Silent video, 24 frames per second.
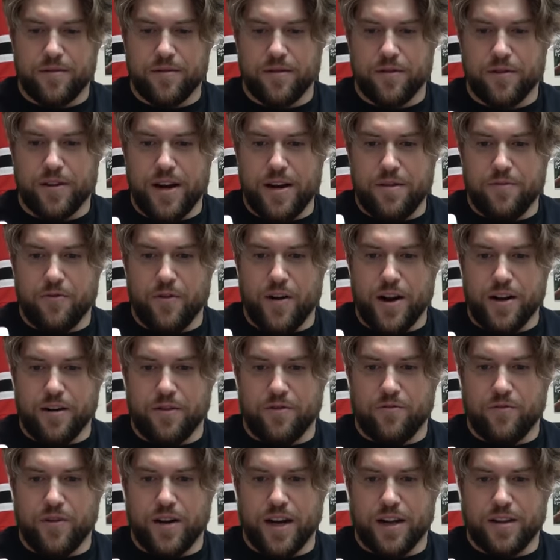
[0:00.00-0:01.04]
Okay, great.
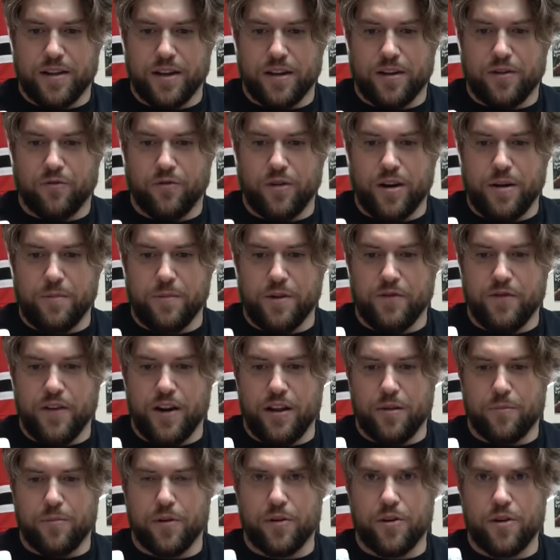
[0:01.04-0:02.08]
We got the cream
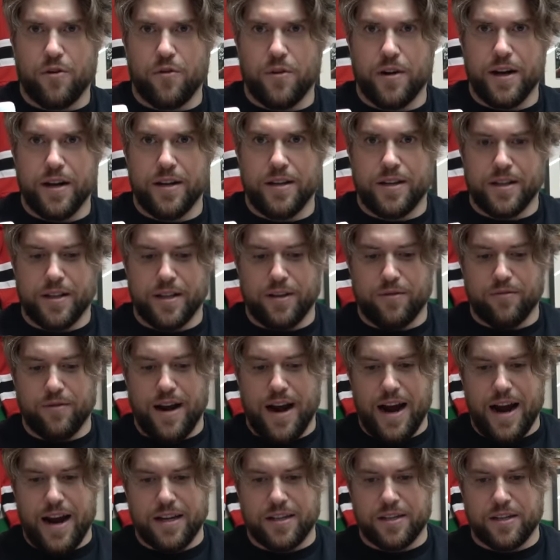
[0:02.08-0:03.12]
developer going into the
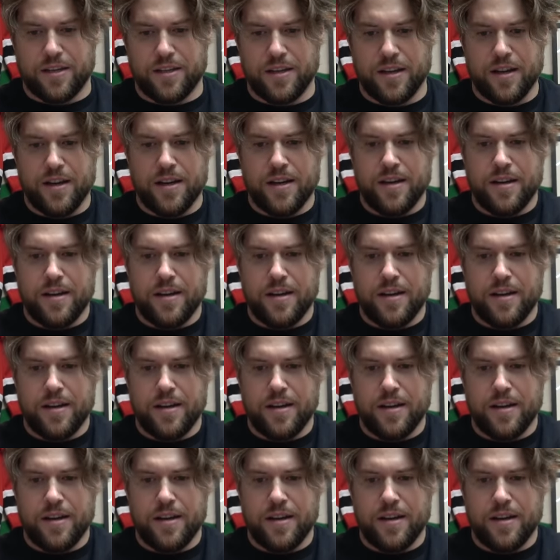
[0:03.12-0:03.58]
glass.